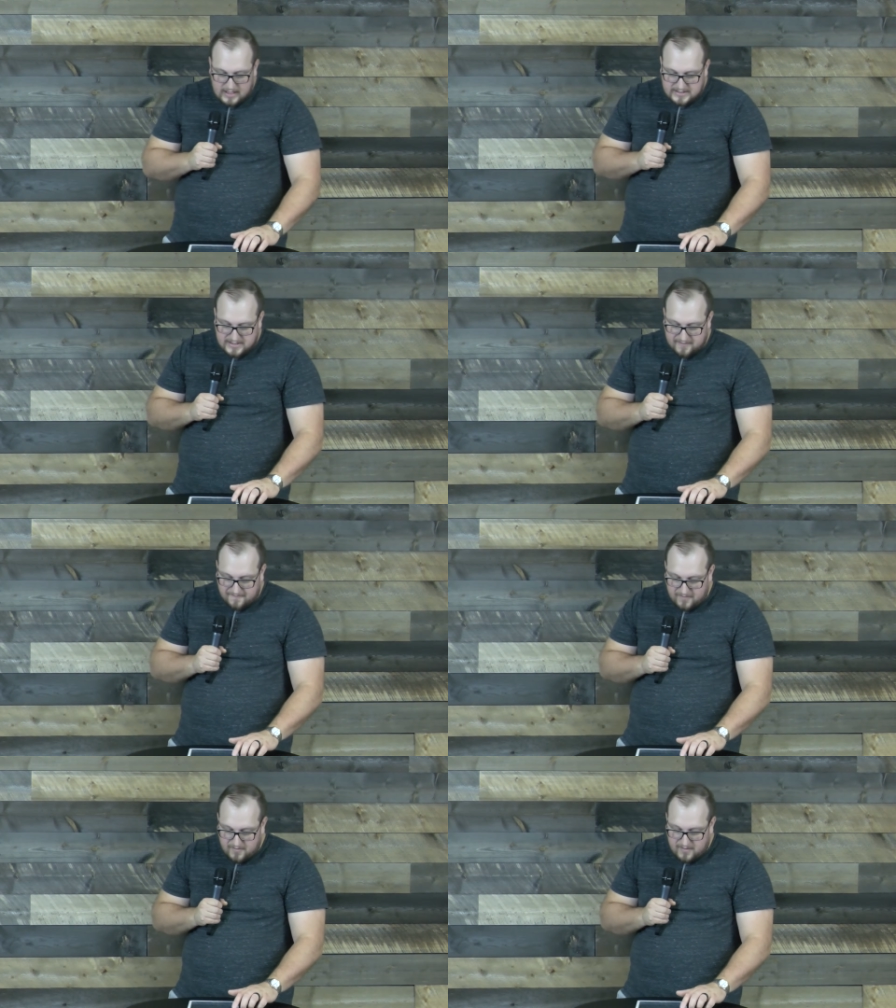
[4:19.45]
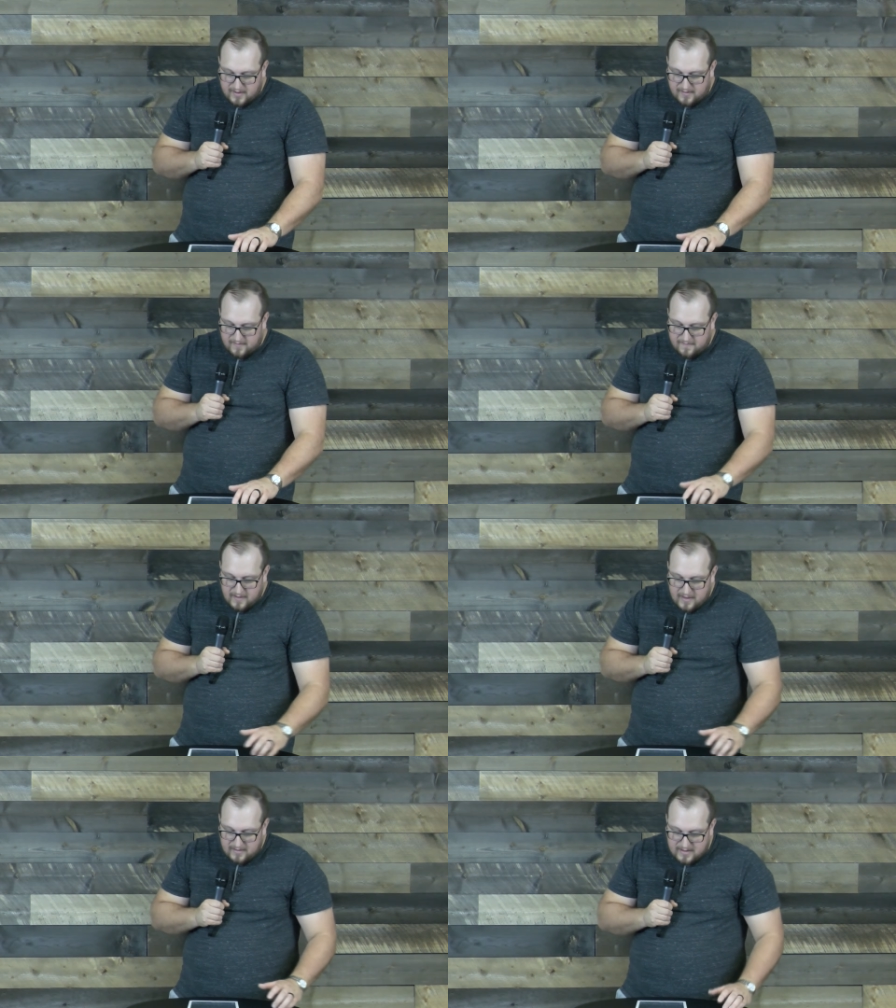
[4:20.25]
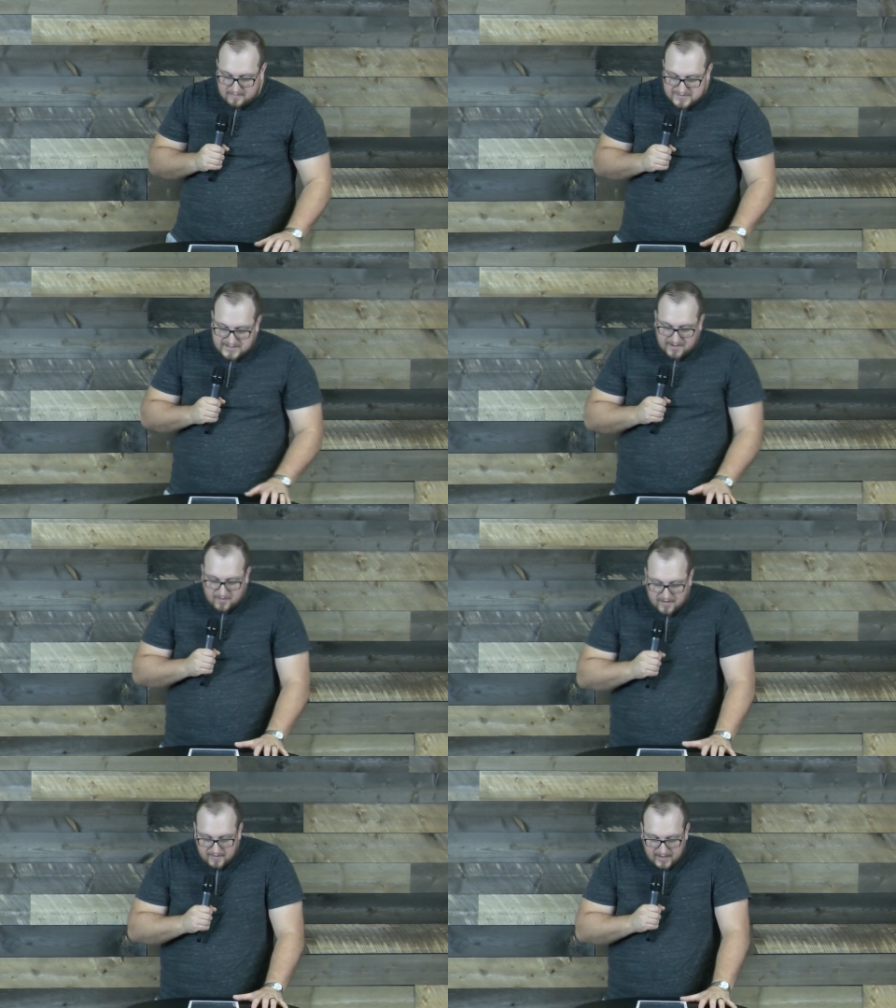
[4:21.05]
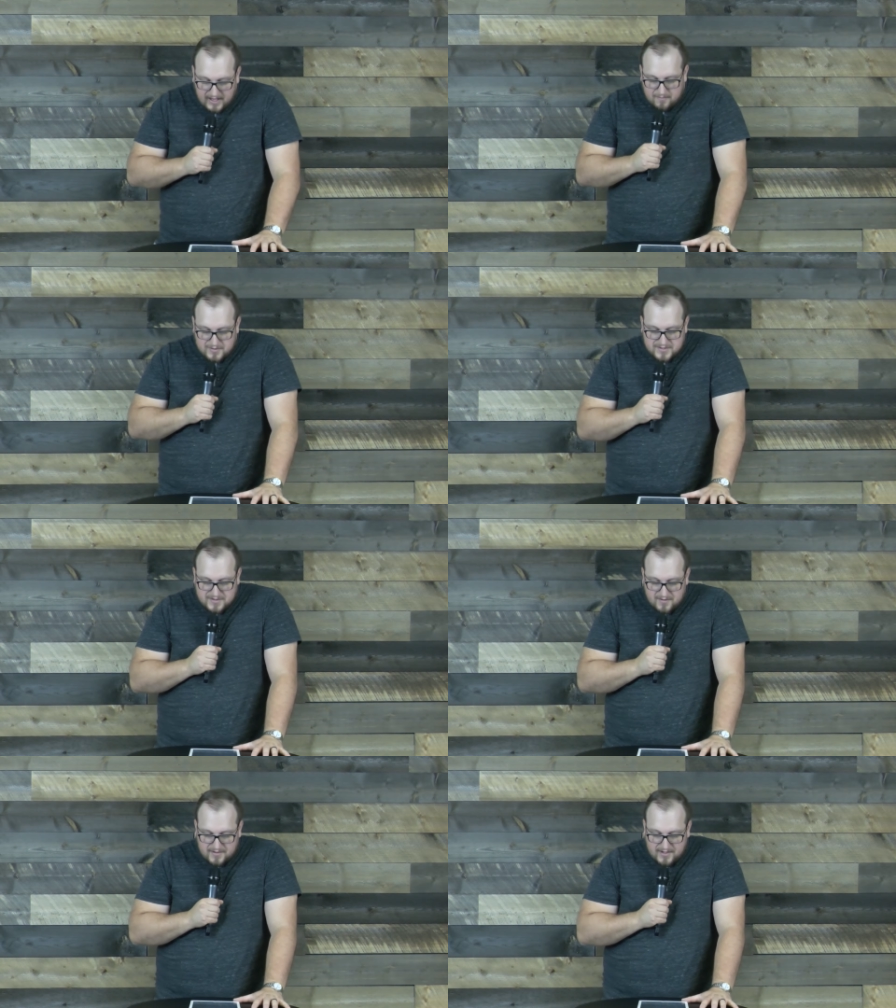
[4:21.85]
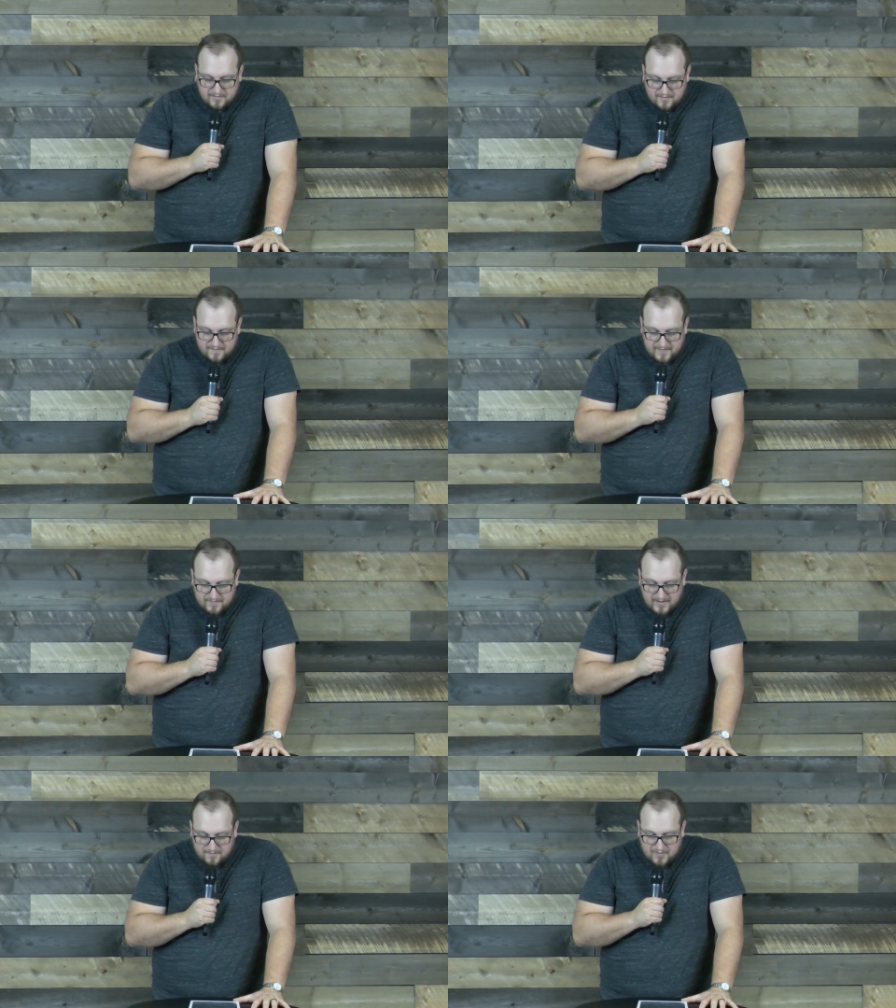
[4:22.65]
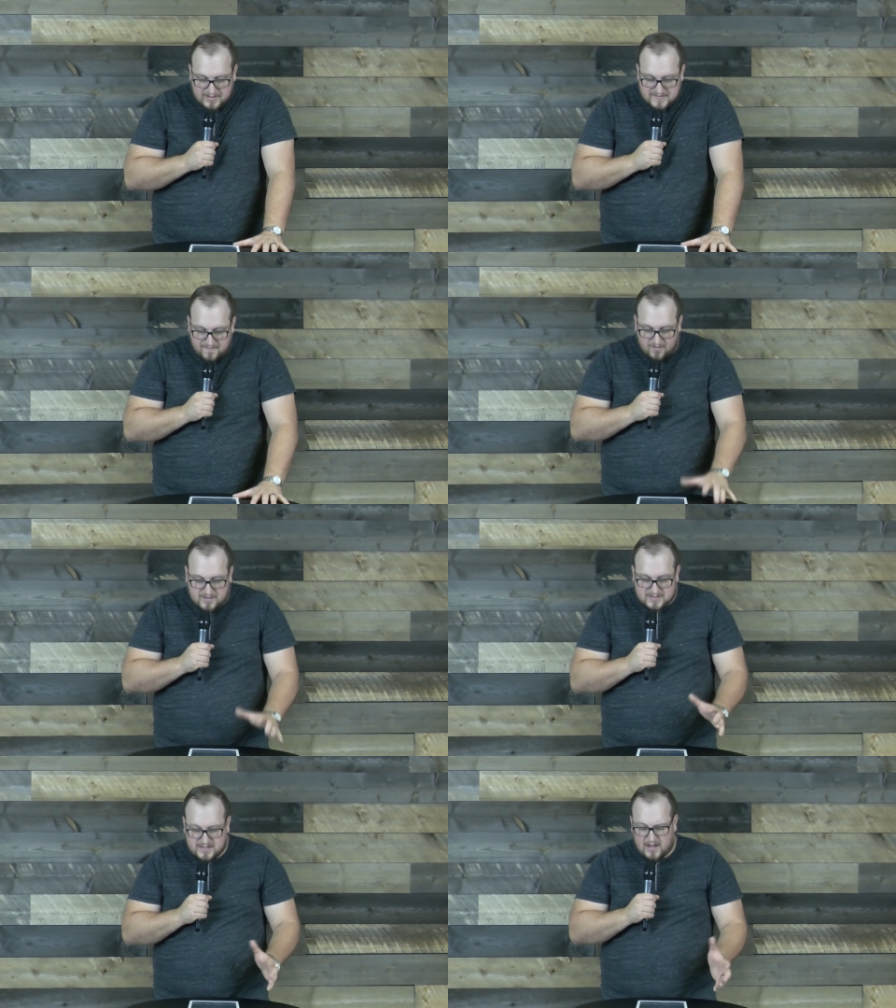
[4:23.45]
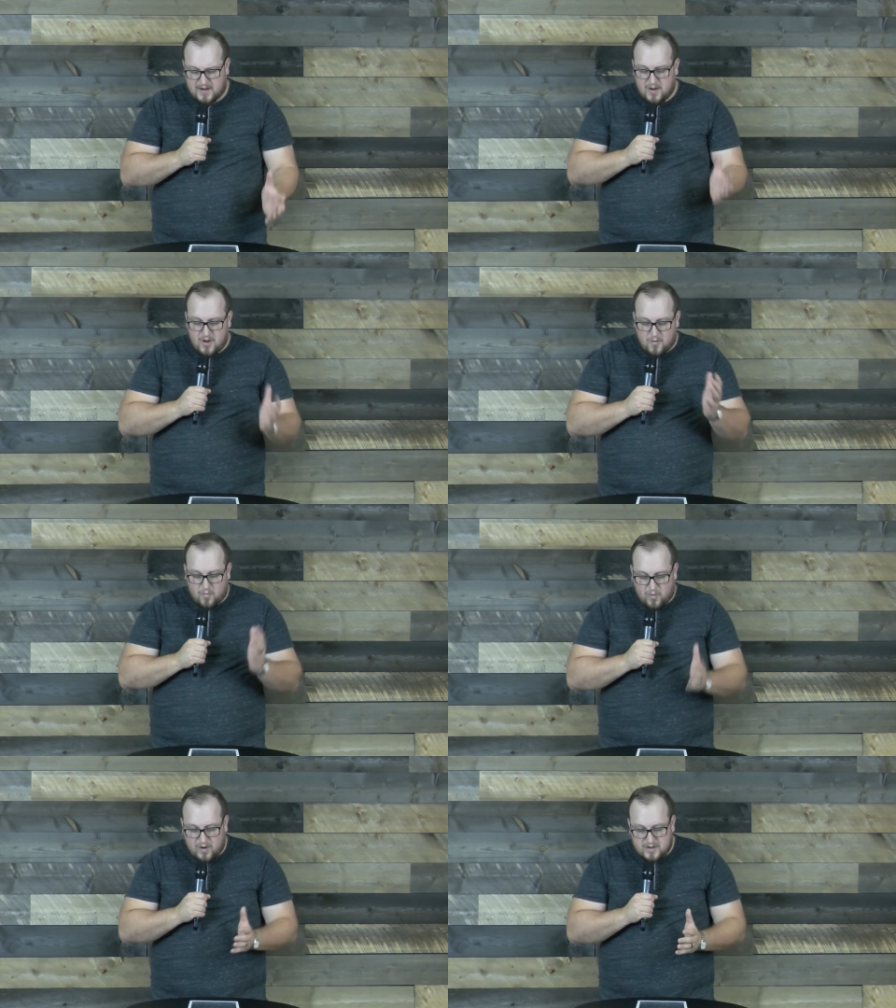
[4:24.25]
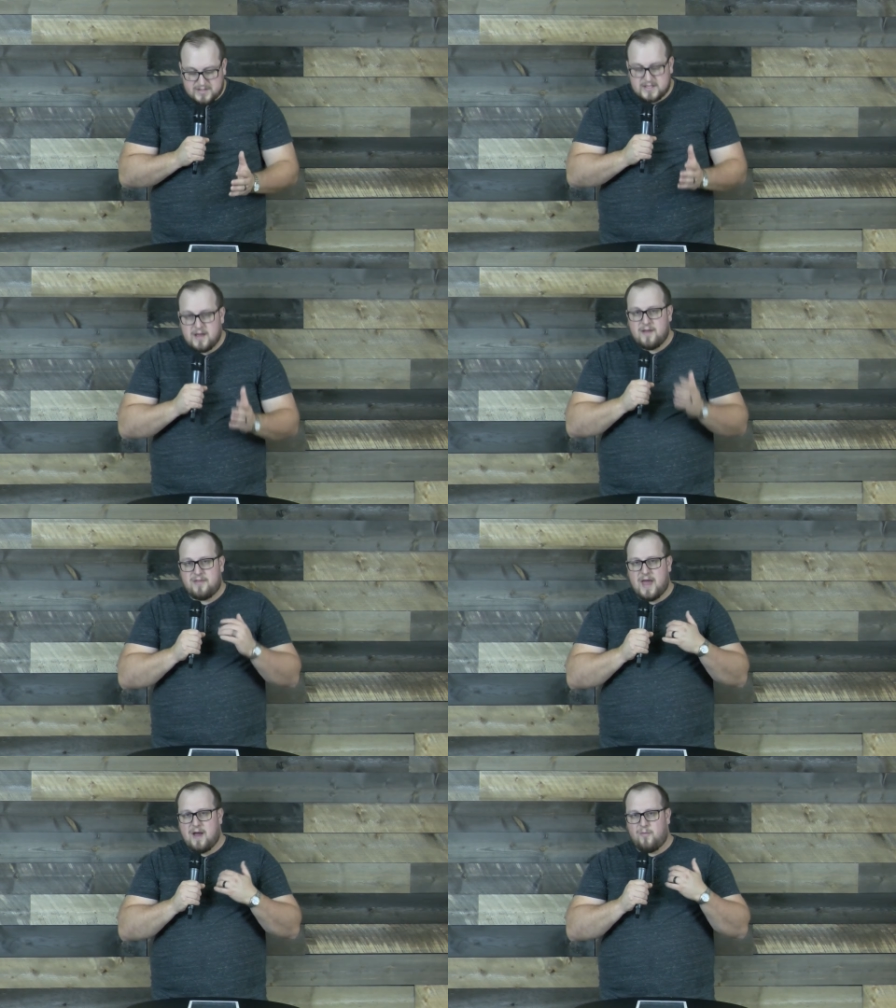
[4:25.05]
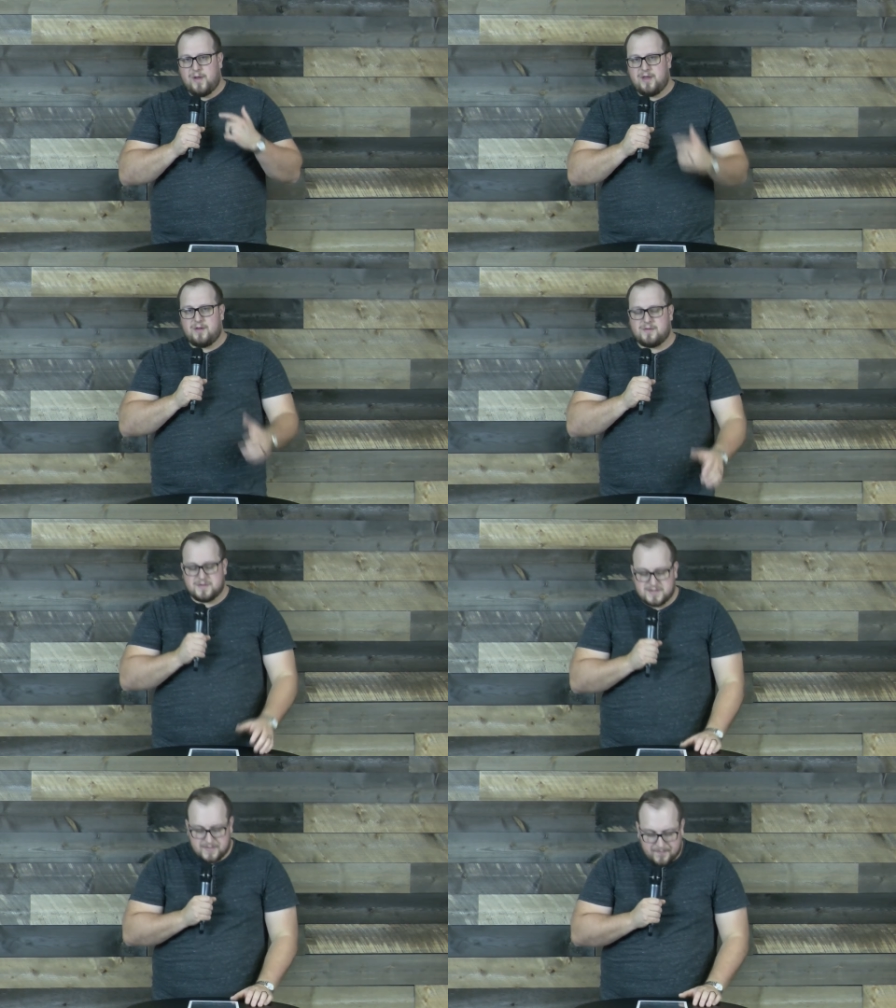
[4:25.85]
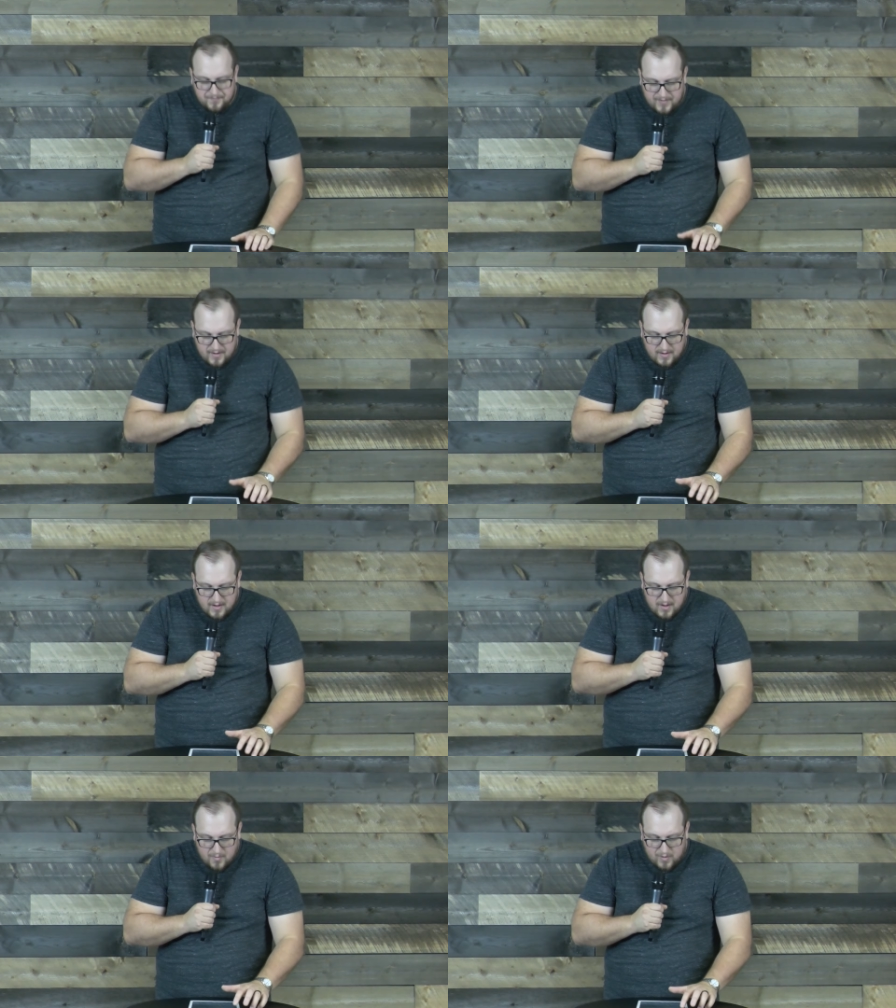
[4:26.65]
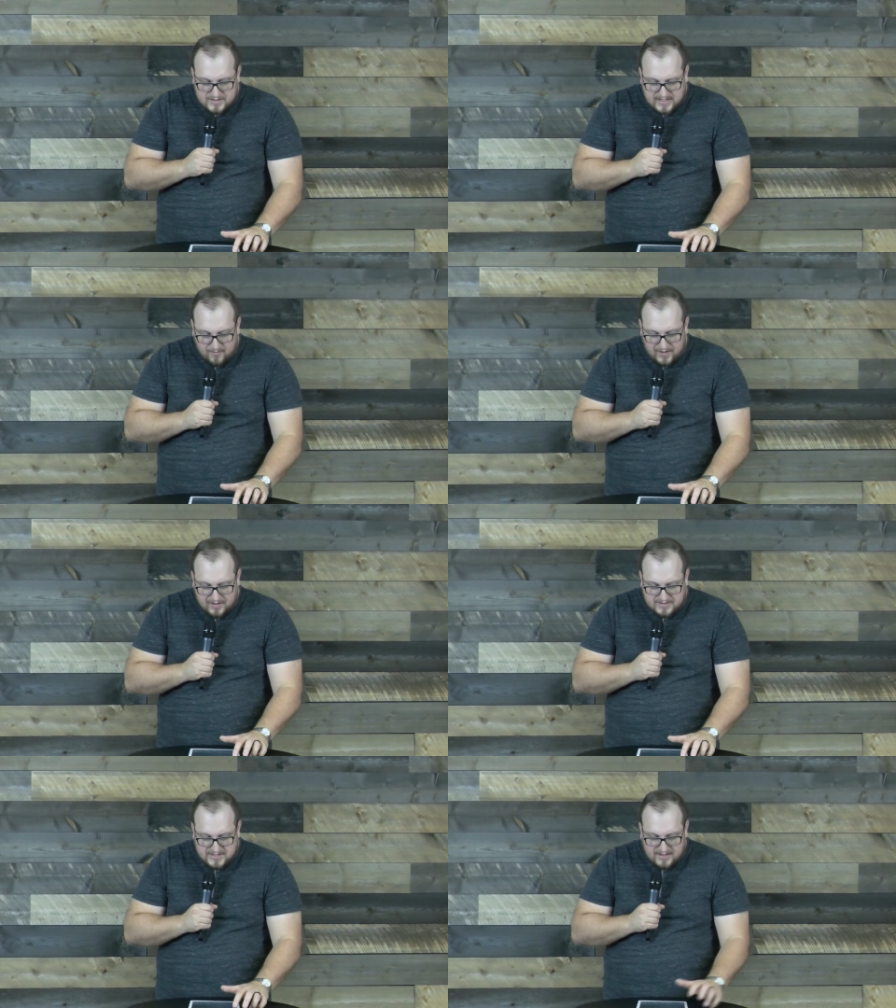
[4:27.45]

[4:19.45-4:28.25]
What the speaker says: See, the fruit of lips here in Hebrews 13 through 15 brings focus on words that we use. Words that we use.